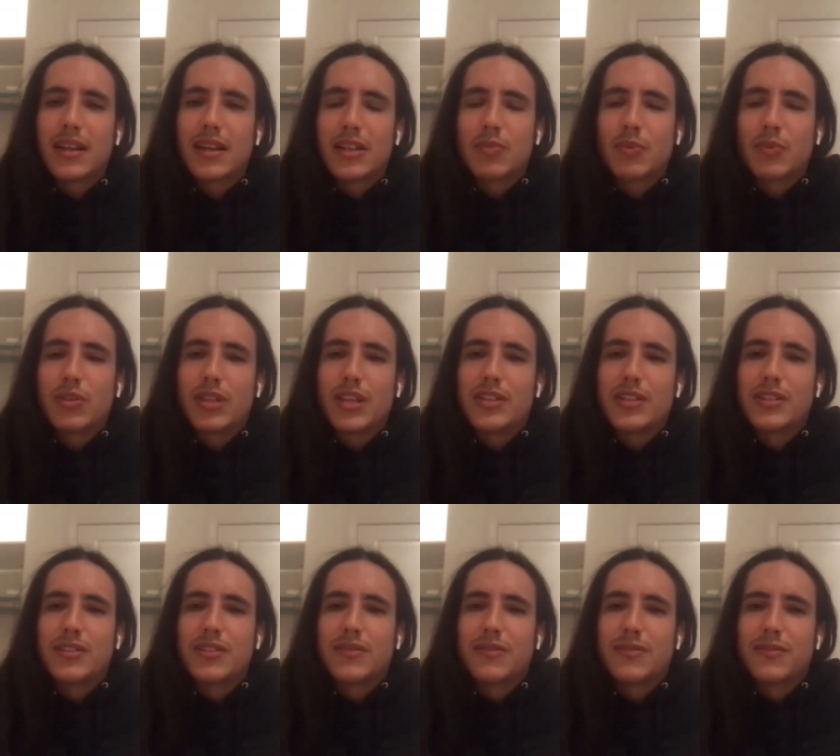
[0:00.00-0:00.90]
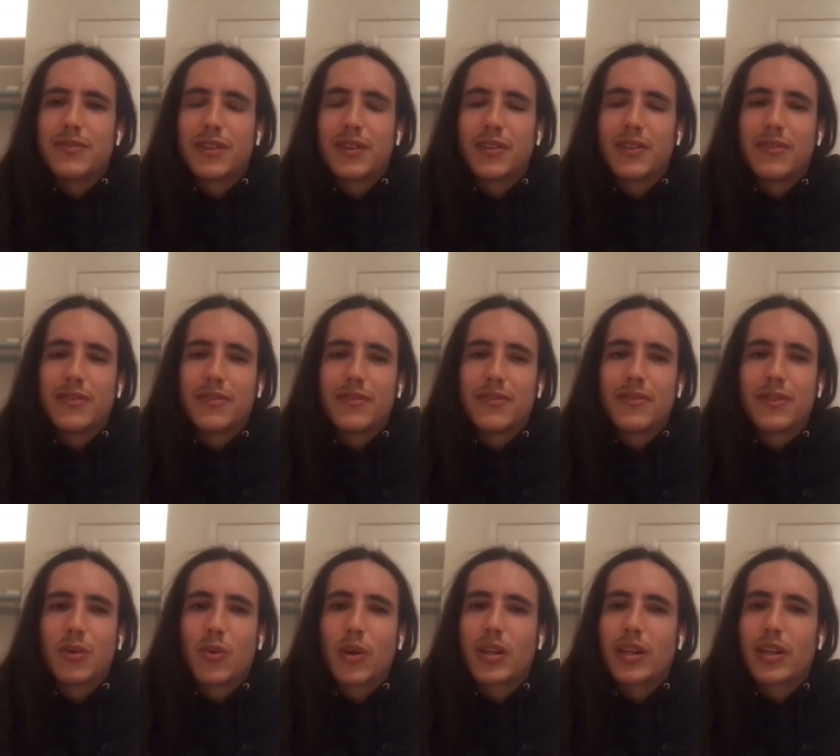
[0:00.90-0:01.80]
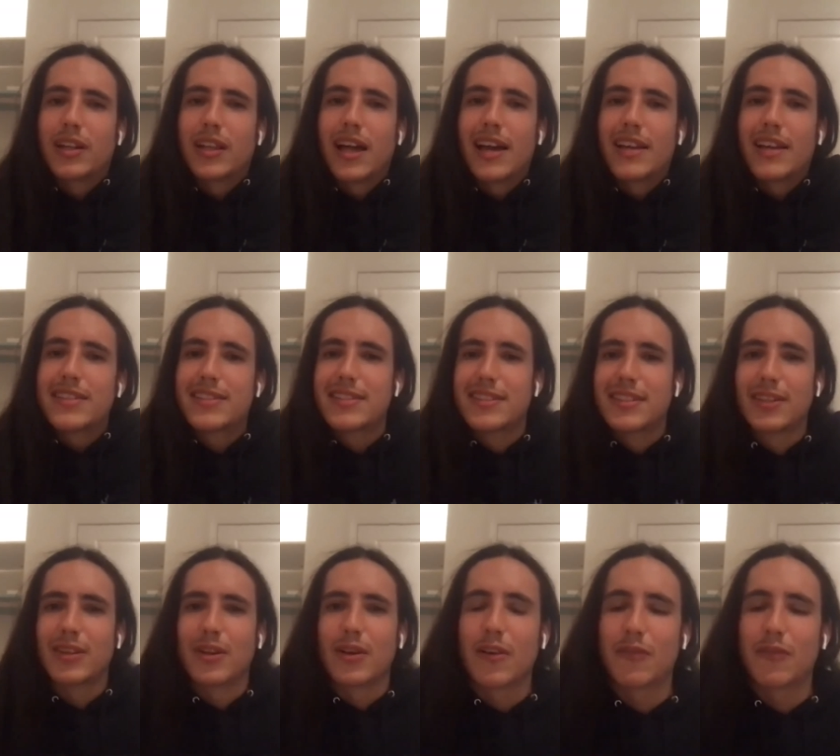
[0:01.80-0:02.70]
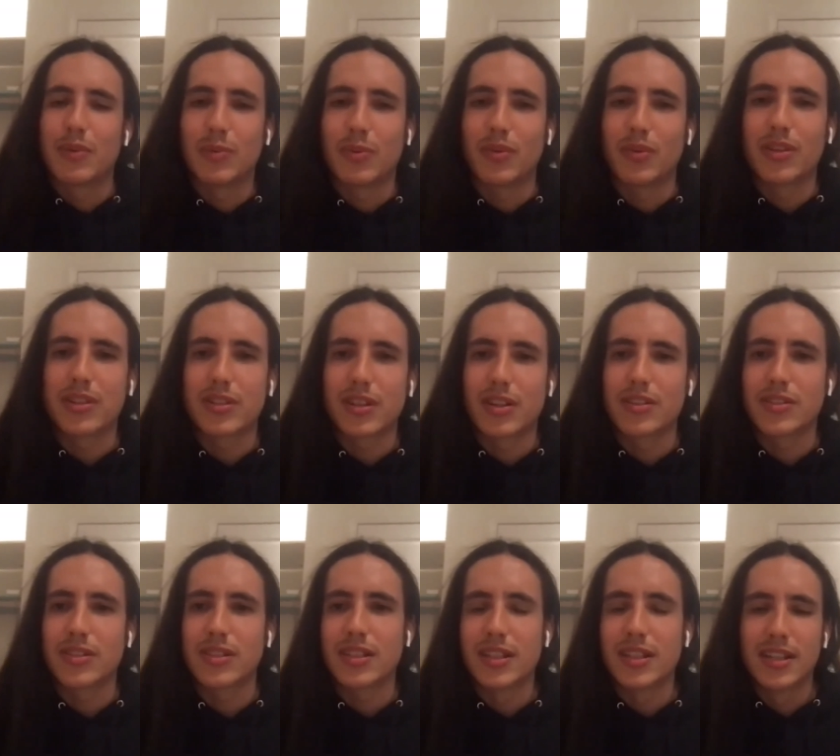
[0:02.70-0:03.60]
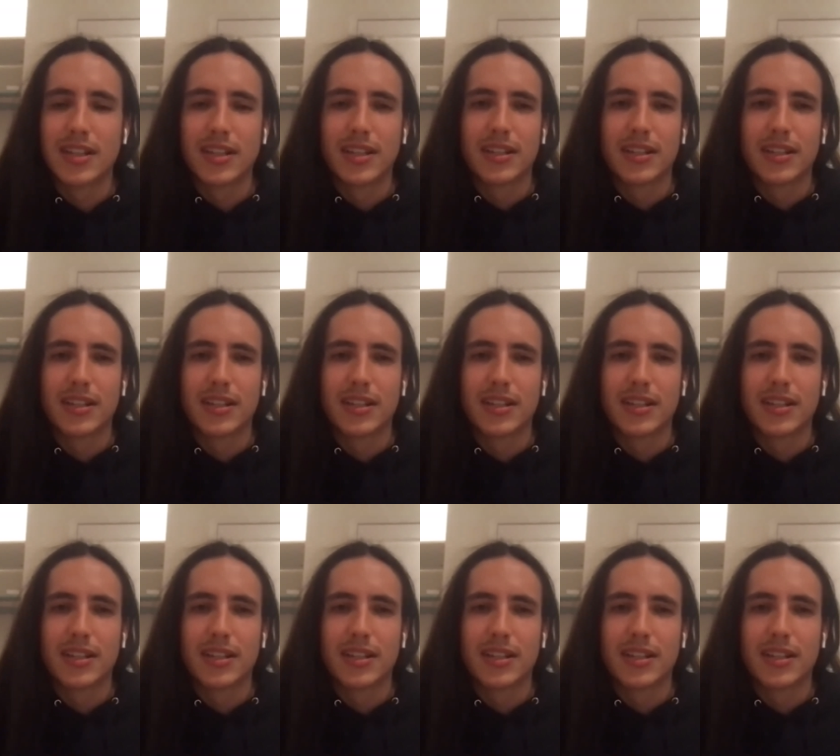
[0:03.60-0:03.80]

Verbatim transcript: exploitation of of the working class you know of people in this country